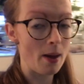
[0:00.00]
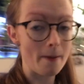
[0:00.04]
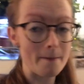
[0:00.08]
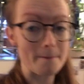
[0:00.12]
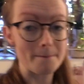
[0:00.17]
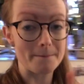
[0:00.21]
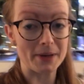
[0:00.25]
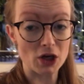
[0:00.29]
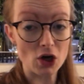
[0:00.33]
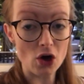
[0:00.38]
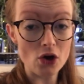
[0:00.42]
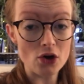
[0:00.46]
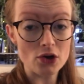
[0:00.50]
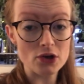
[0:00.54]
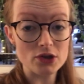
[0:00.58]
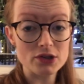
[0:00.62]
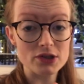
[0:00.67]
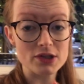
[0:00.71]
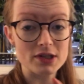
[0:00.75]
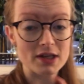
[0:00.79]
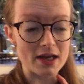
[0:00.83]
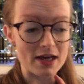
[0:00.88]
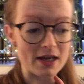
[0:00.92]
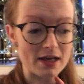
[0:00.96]

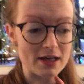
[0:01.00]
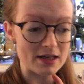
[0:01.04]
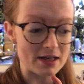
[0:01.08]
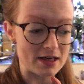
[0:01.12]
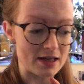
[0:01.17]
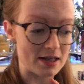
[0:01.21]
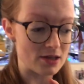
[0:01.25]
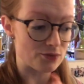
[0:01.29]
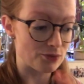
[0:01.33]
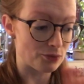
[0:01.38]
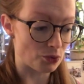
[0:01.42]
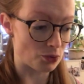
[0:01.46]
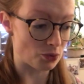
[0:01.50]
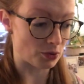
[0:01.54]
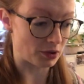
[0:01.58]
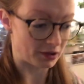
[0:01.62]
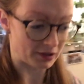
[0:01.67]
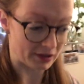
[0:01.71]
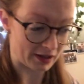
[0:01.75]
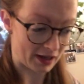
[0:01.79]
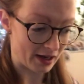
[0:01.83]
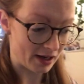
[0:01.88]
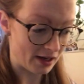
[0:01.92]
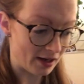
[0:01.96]
Because it is recording
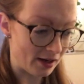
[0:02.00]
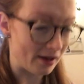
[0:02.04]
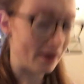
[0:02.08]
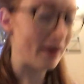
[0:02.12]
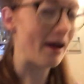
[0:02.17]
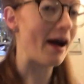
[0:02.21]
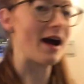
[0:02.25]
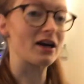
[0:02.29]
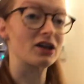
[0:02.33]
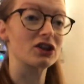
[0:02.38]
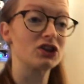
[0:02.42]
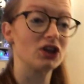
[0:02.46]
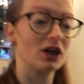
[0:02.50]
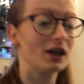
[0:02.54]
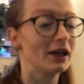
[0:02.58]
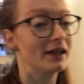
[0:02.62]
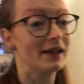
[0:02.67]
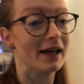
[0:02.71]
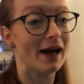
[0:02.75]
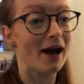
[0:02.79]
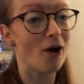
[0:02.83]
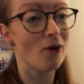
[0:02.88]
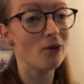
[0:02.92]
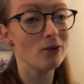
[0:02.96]
day, actually
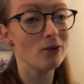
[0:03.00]
now,